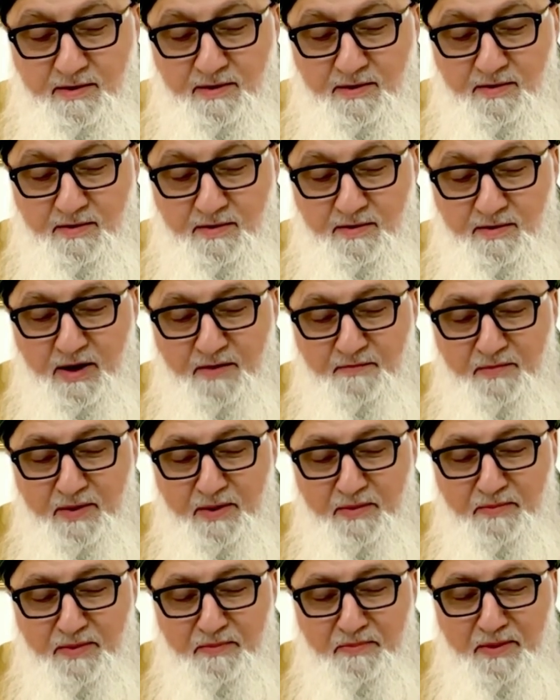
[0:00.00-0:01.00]
We have
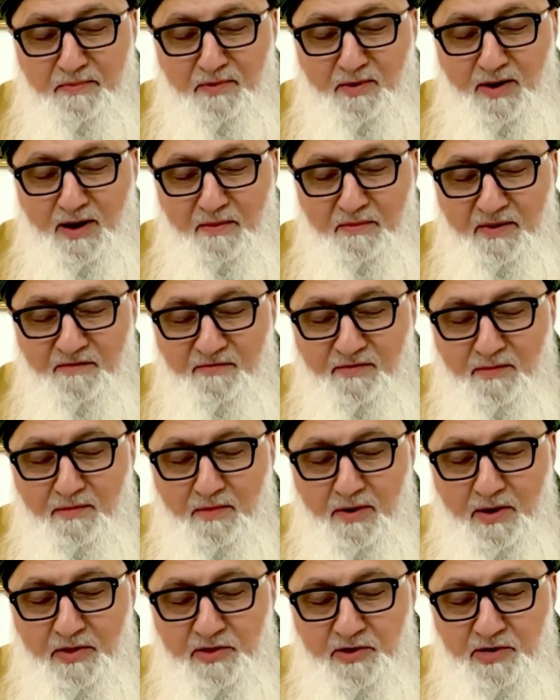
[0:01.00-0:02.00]
maybe people coming from
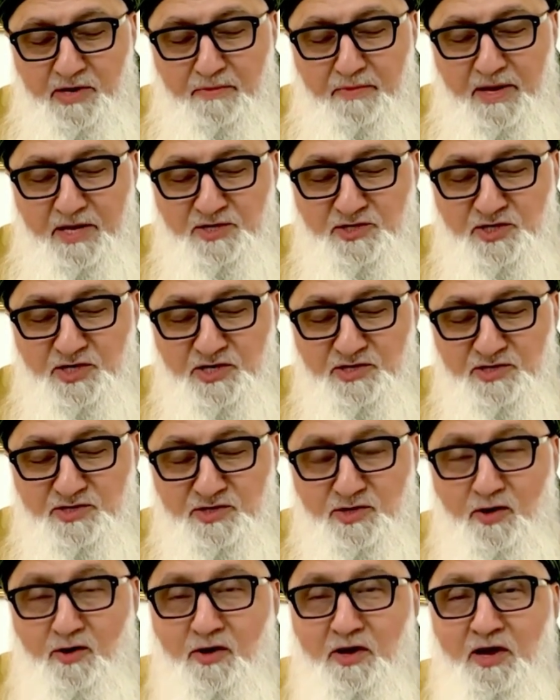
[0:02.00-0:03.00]
other dimensions
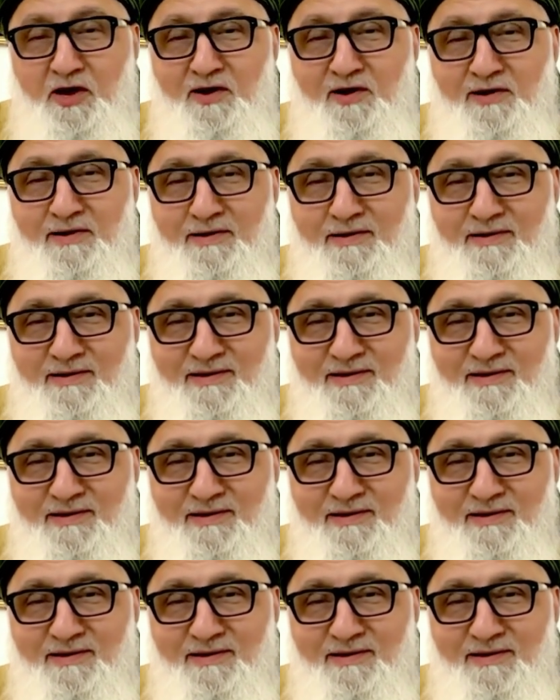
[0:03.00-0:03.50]
logging on,